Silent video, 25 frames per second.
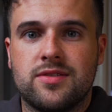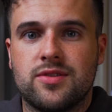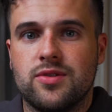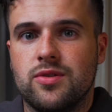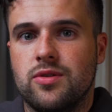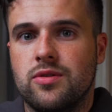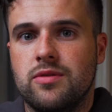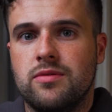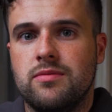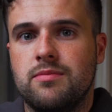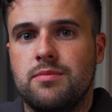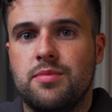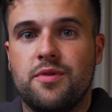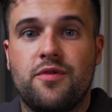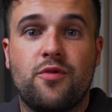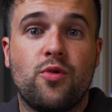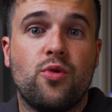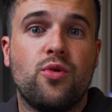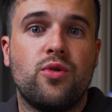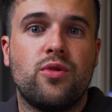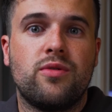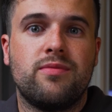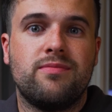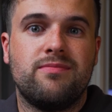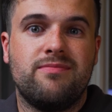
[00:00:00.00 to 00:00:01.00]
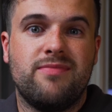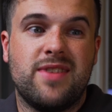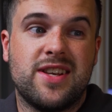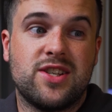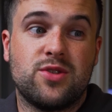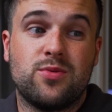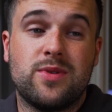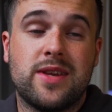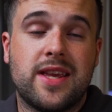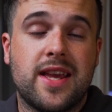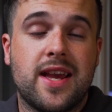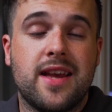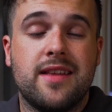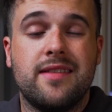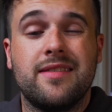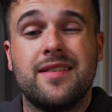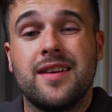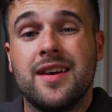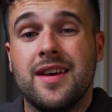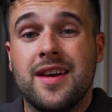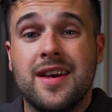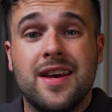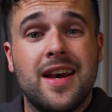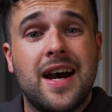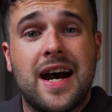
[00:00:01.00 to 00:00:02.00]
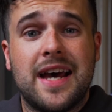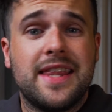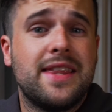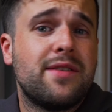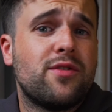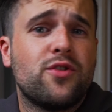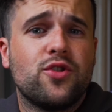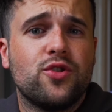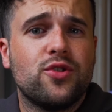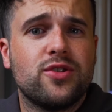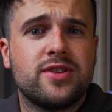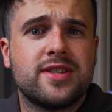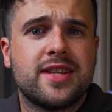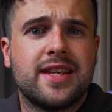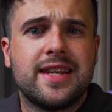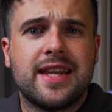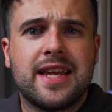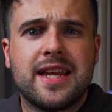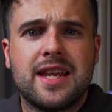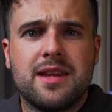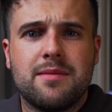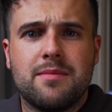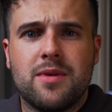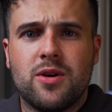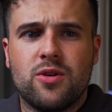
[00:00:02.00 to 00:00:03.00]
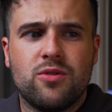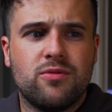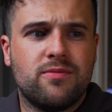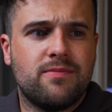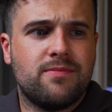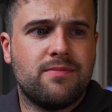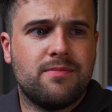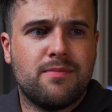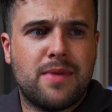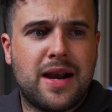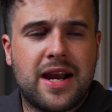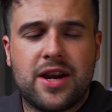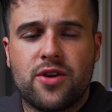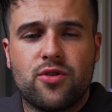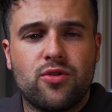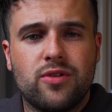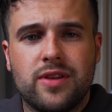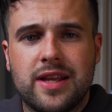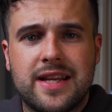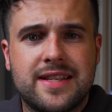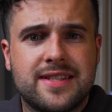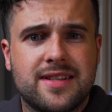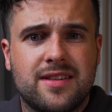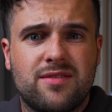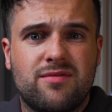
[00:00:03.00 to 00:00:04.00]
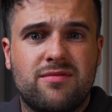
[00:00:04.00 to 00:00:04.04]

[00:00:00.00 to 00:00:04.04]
So before this weekend, I'd never used a 90mm macro lens.